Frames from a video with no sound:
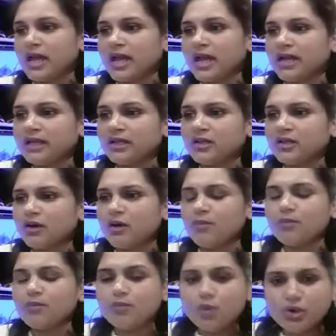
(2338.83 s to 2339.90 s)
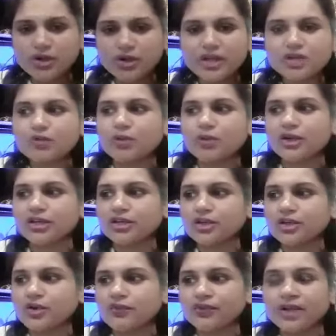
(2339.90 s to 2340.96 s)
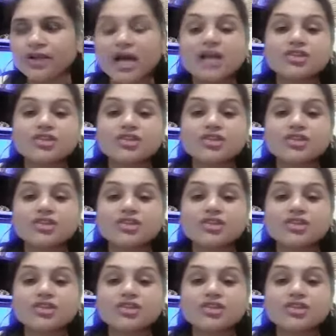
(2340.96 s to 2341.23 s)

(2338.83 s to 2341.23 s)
And moderate quantity of dark